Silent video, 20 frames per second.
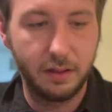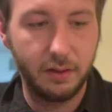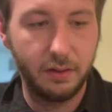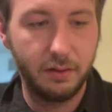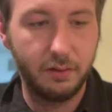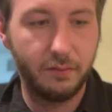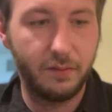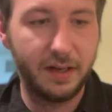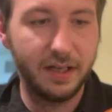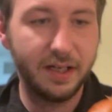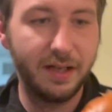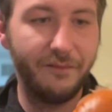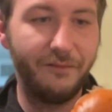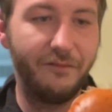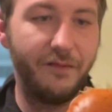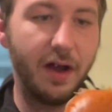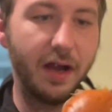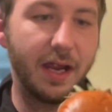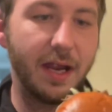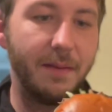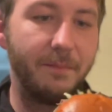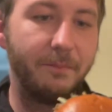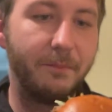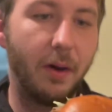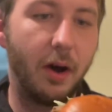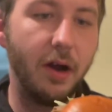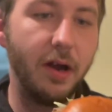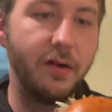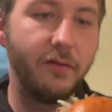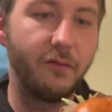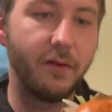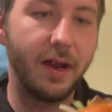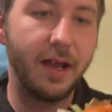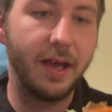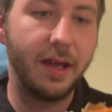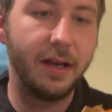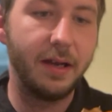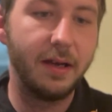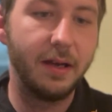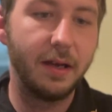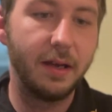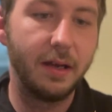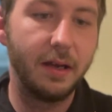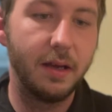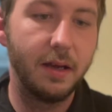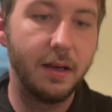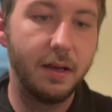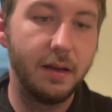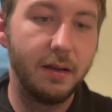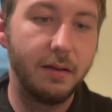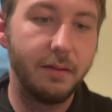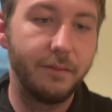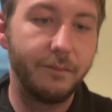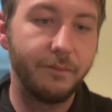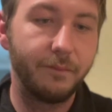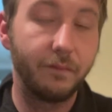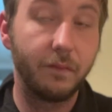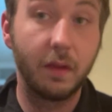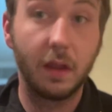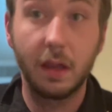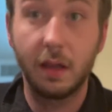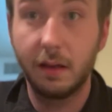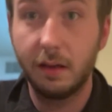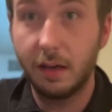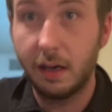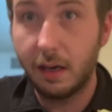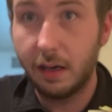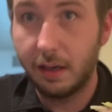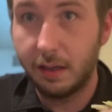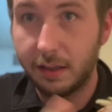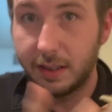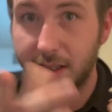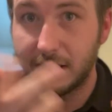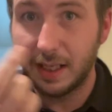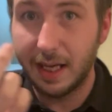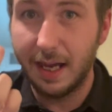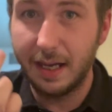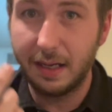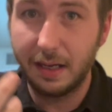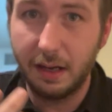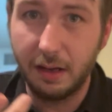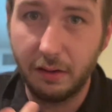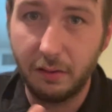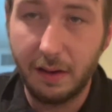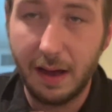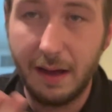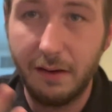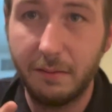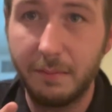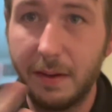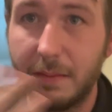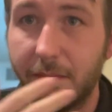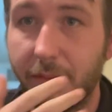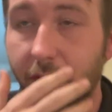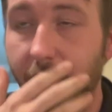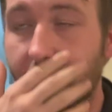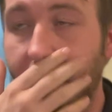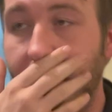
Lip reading: Why is the fucking bun red? Side note, I remember